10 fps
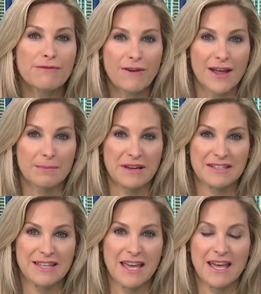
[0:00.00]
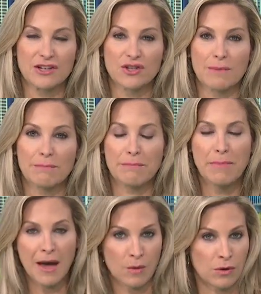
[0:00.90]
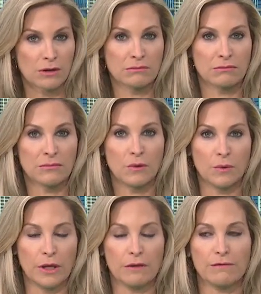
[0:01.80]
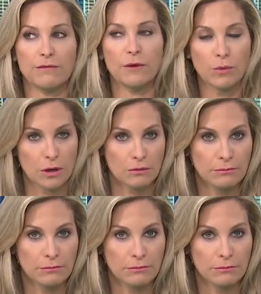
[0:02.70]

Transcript: front because they can't jump backward, only forward.